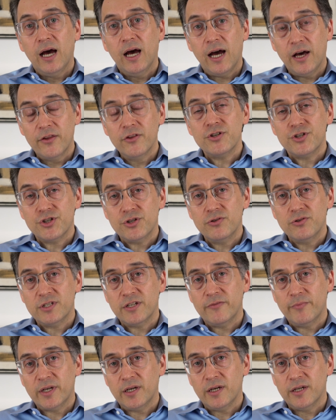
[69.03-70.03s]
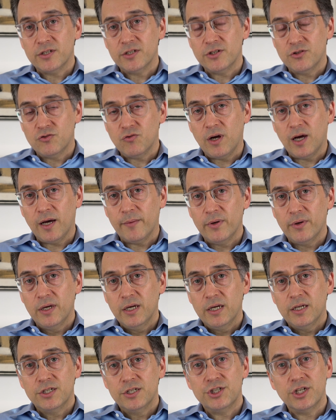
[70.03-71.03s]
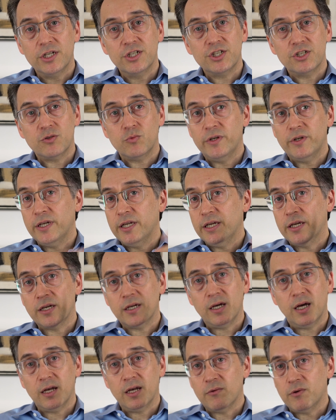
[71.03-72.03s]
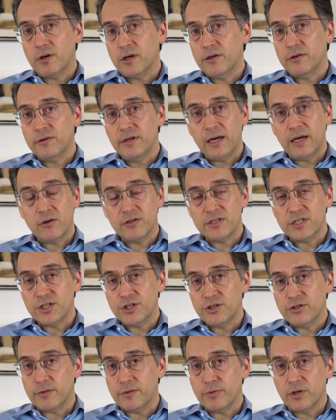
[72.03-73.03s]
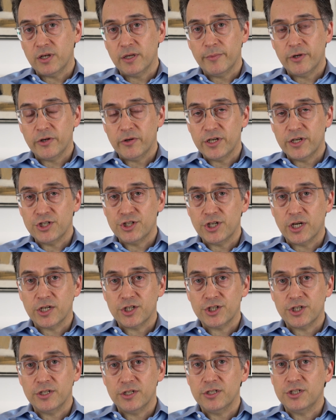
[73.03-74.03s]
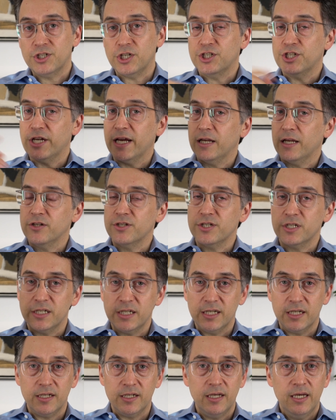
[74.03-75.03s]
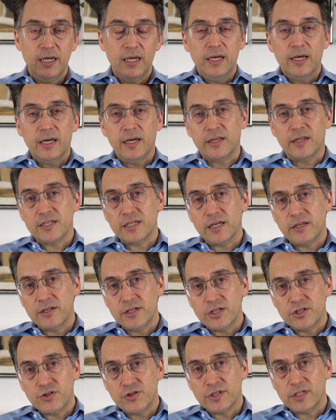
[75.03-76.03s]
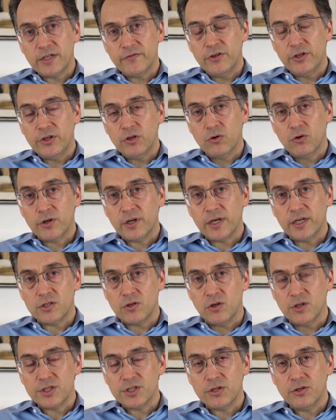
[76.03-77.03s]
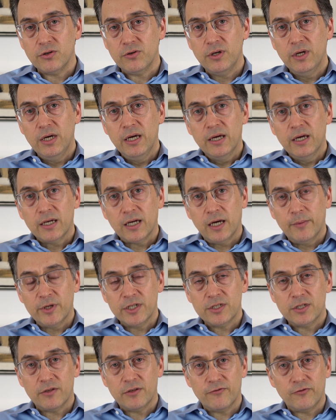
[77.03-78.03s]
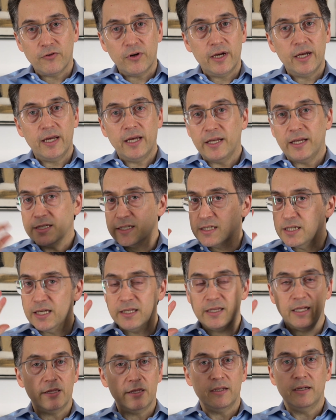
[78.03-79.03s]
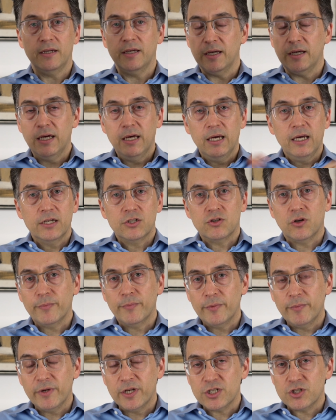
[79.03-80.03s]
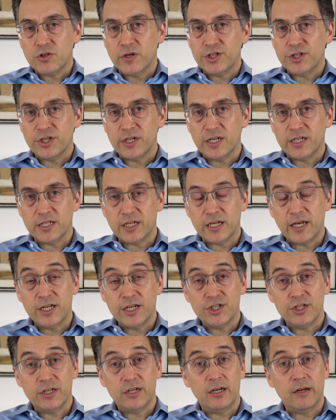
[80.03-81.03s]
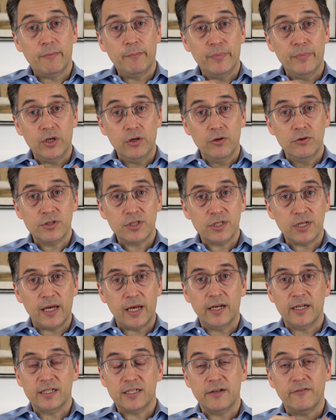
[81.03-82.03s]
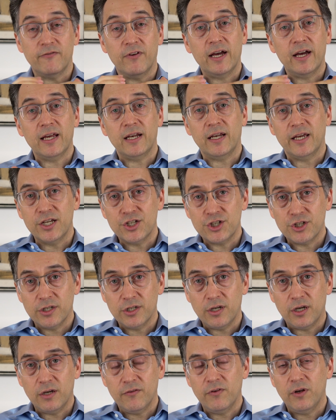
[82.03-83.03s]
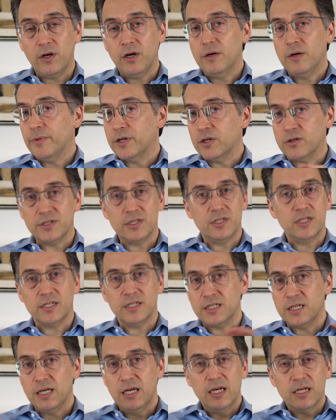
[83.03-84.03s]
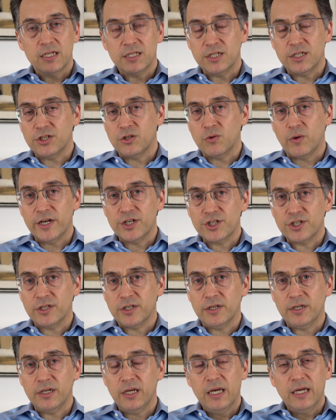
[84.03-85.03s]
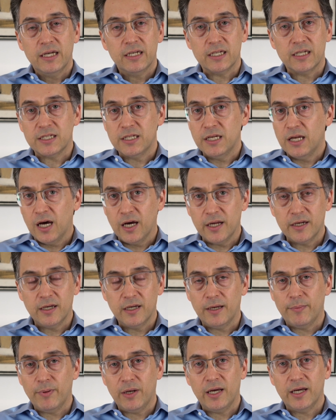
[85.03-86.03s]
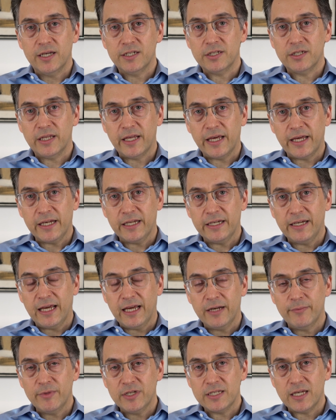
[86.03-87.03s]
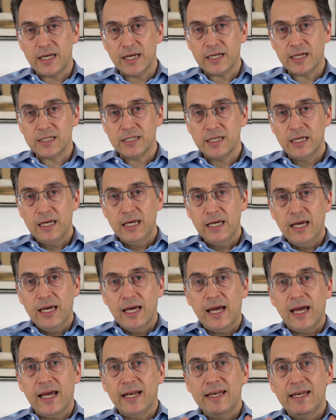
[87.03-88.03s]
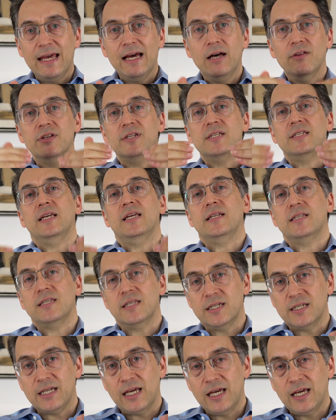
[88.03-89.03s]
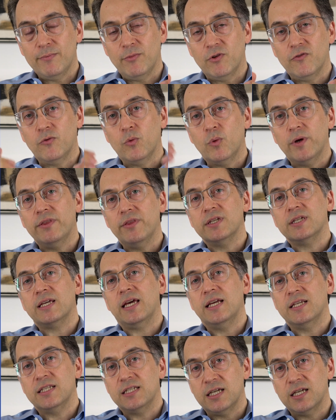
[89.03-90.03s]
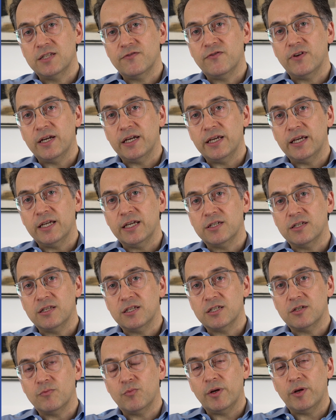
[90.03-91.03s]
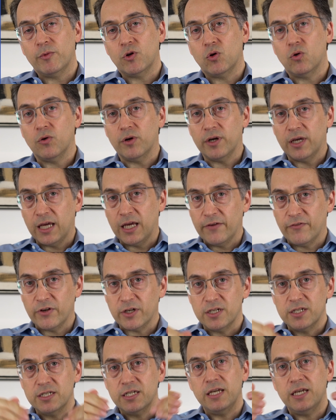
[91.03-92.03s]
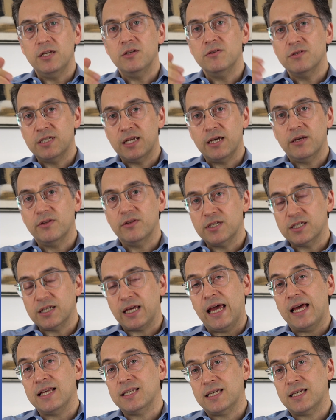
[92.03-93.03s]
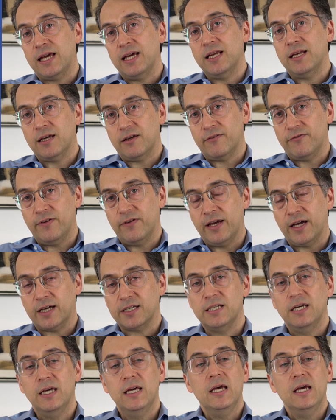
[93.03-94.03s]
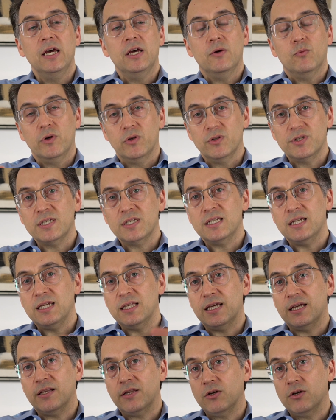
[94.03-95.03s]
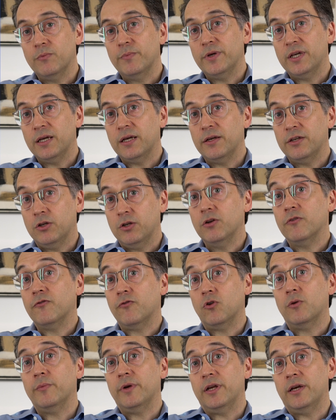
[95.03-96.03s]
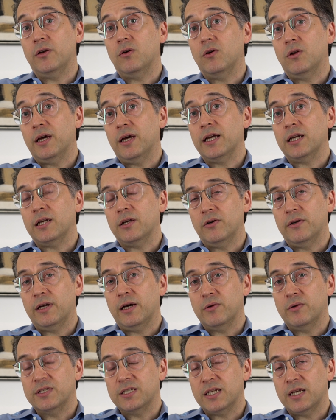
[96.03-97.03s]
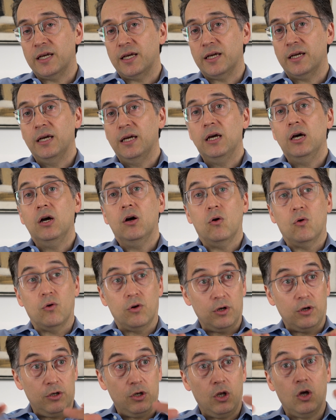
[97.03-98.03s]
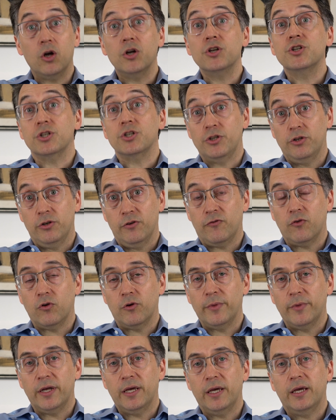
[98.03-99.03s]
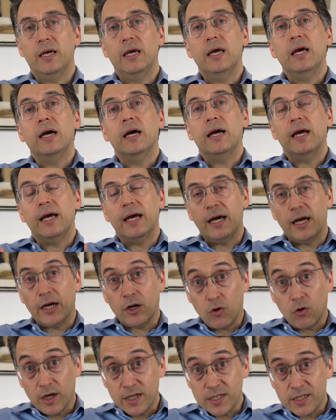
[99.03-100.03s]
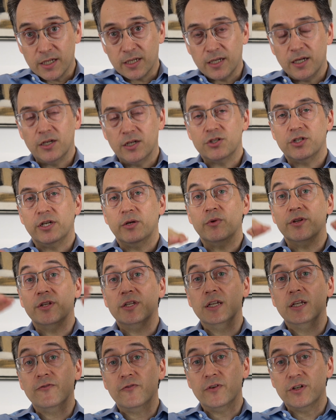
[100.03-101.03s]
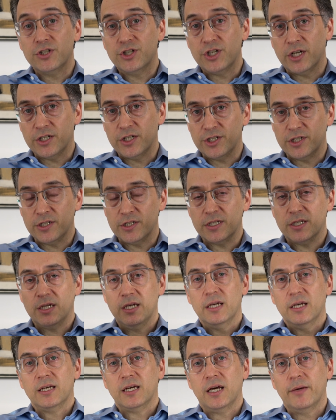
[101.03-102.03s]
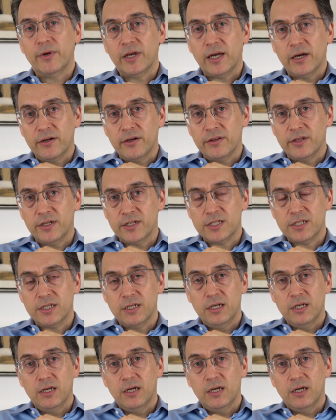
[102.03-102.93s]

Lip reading: other shoes have begun to drop. Judge Sweeney in Colorado now has issued a preliminary injunction. Judge Hellerstein in the Southern District of New York has also come into the fray and said that the Trump administration has engaged in an abuse and it's in violation of law because this situation does not apply to the Alien Enemies Act. And now this sets the table for when this case does finally get to the Supreme Court. If it continues down this cascading effect, we'll see that there'll be uniformity in all likelihood, I would say, or large uniformity across the country with different judges coming out in this